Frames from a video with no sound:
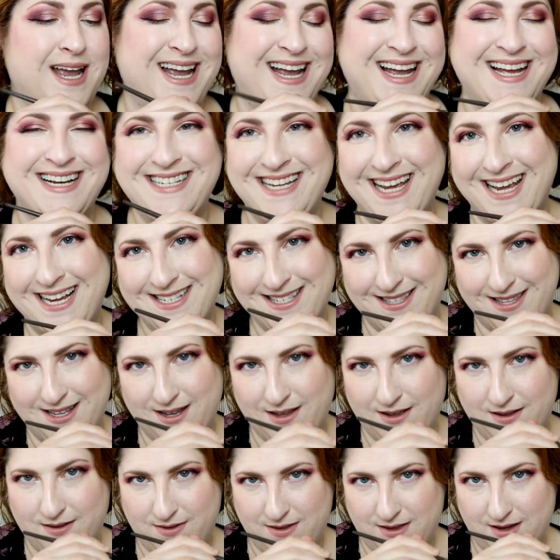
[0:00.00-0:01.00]
It takes
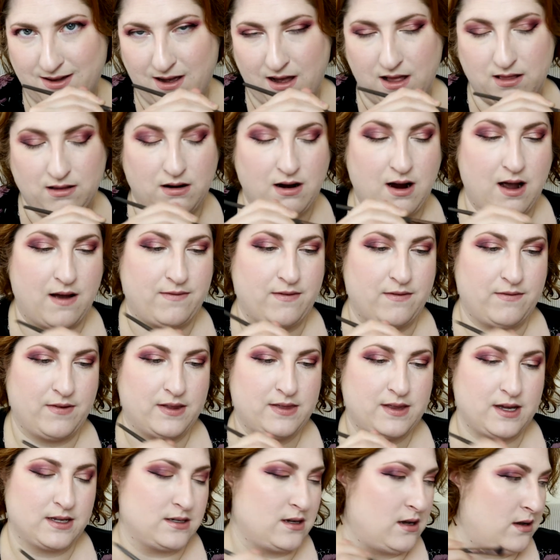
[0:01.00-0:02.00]
the, the color off of it,
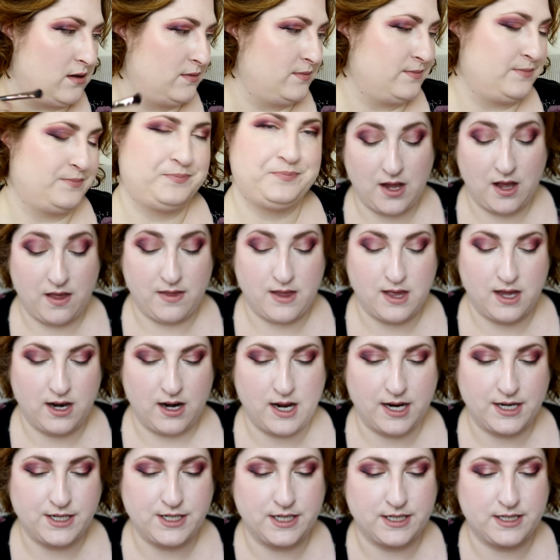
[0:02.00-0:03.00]
that's all. And then
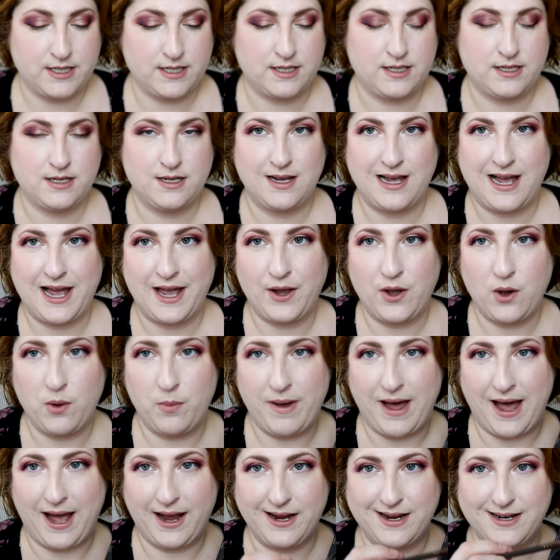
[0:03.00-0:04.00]
I just, I go
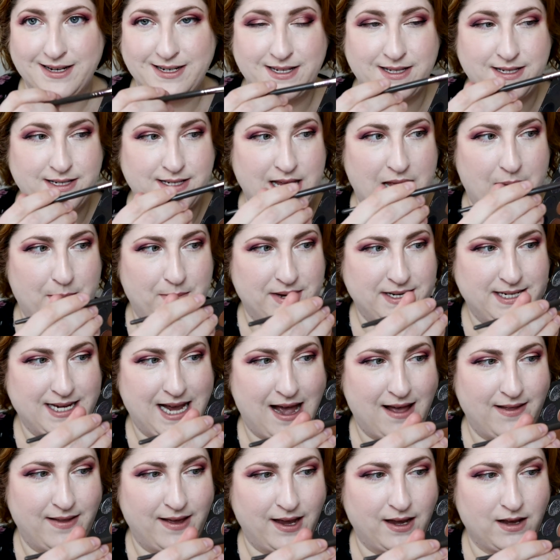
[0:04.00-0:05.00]
back into the same
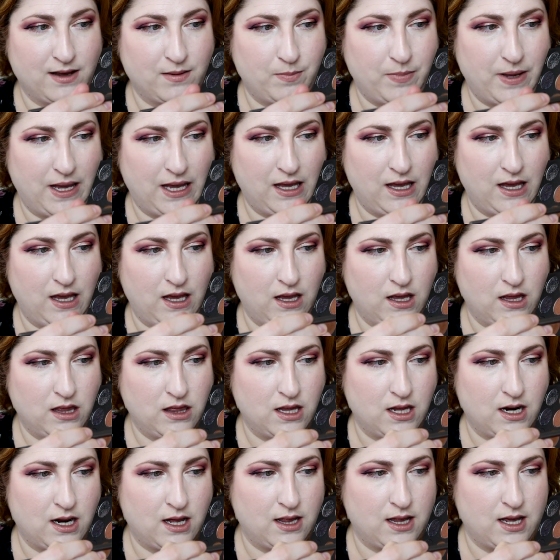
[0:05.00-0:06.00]
metallic pinky
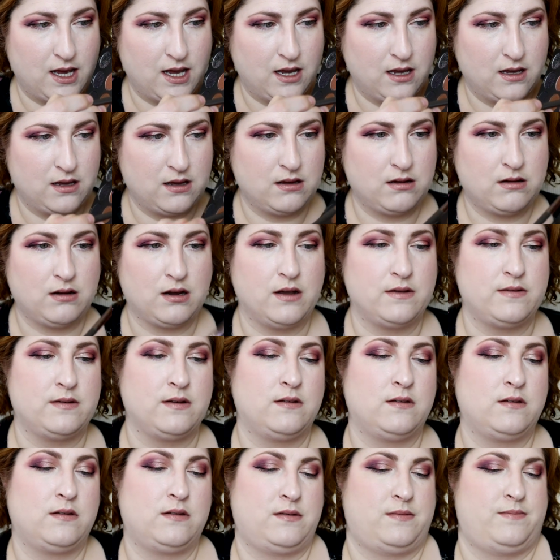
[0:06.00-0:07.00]
that I like, because
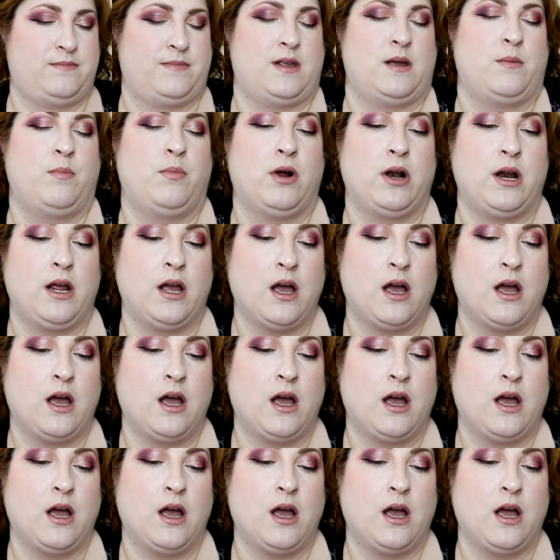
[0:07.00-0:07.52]
it's a pretty